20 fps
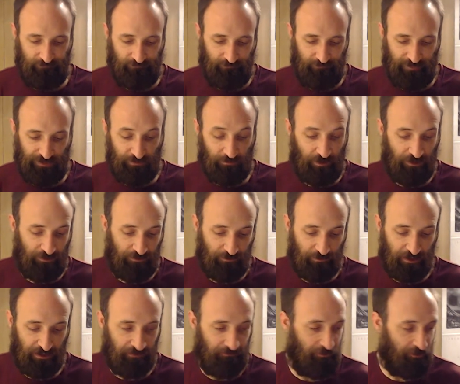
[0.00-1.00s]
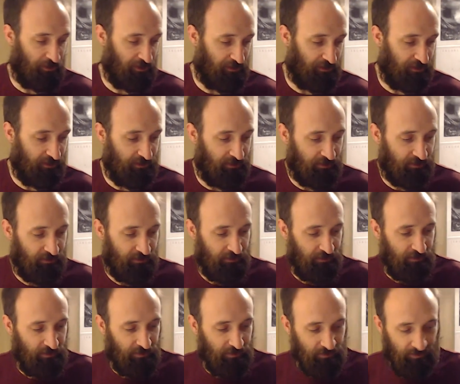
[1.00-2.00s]
Smothered mate, if you get the
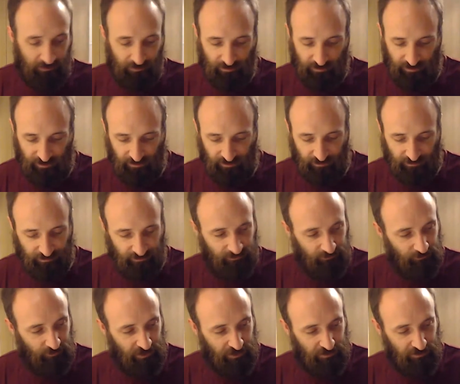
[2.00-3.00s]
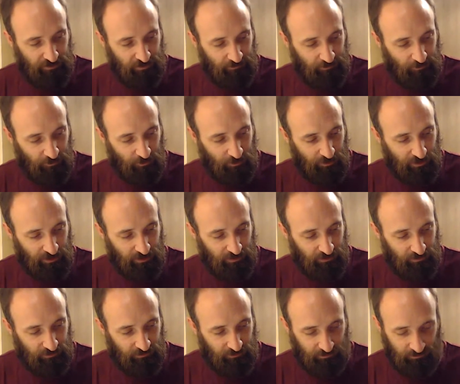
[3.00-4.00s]
king, bishop,
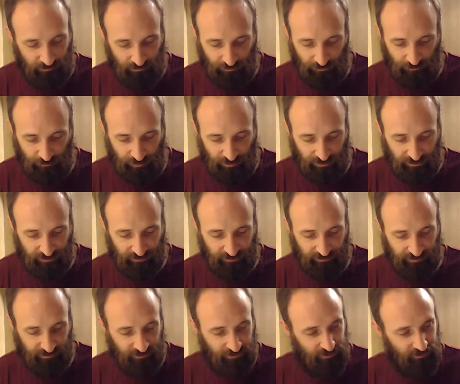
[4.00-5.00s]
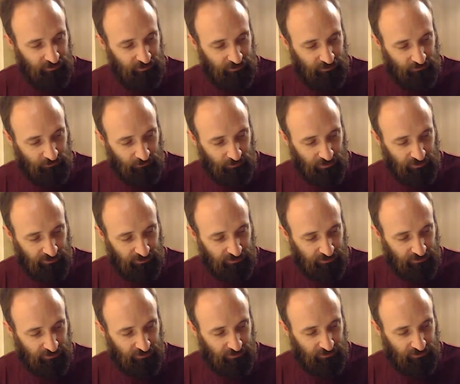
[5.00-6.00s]
queen, 2 pawns right
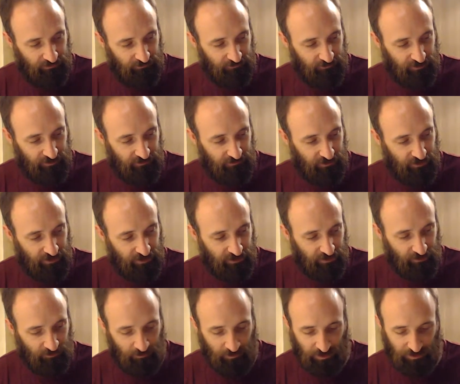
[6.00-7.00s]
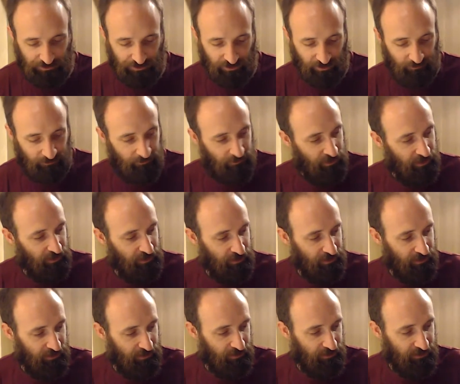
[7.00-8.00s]
there in front of the king and bishop,
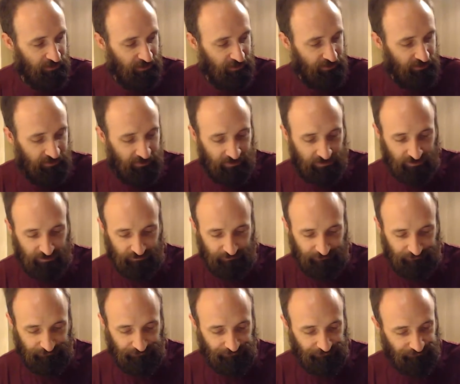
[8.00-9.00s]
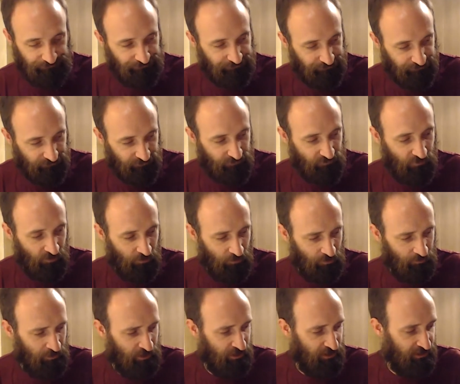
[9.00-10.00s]
get a knight there with a
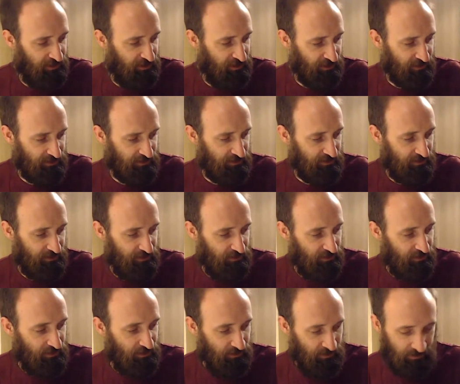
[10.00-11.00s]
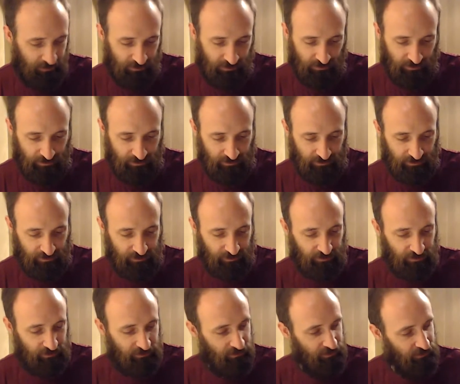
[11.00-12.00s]
pawn next, and
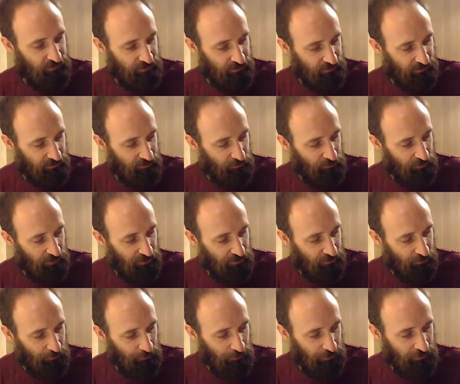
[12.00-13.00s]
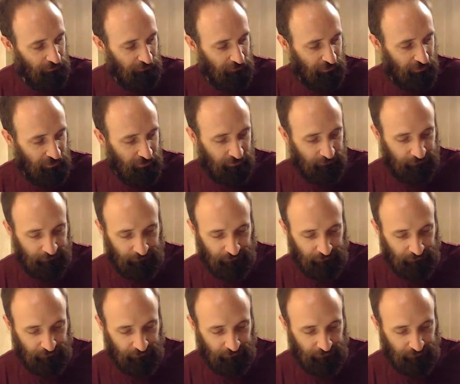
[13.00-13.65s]
get the queen open over here